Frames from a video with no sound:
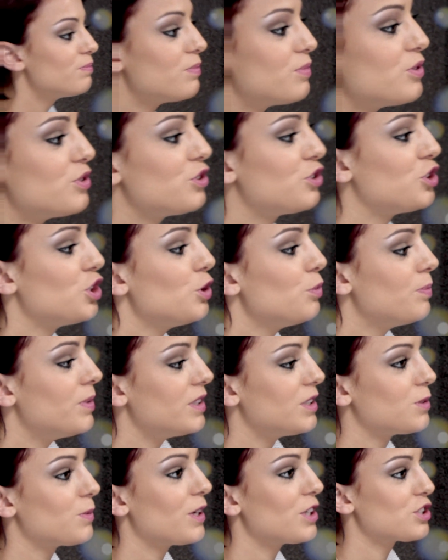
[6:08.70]

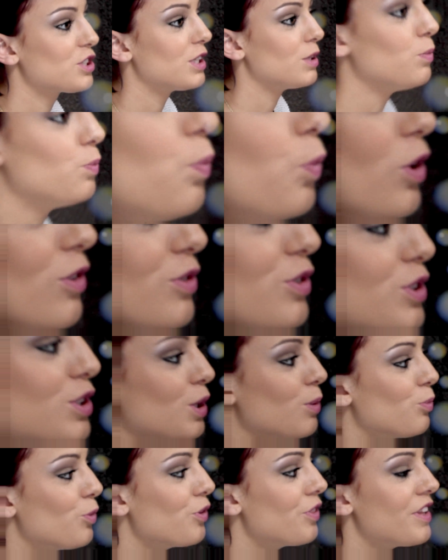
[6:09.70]
stupid to actually want
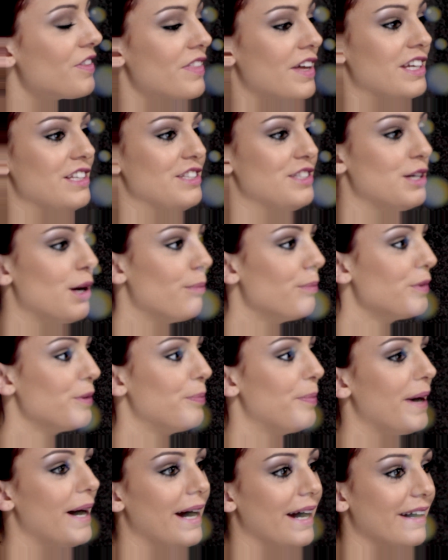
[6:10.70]
someone that they
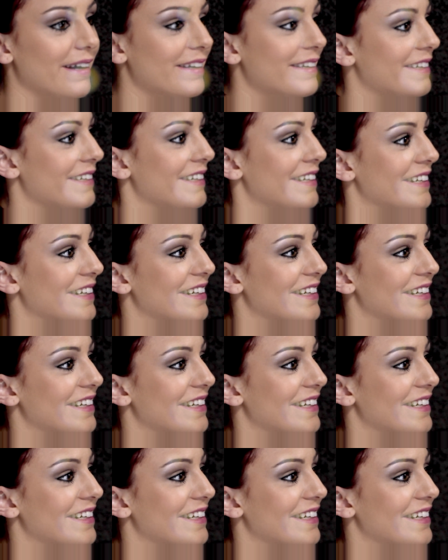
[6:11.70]
dumped back.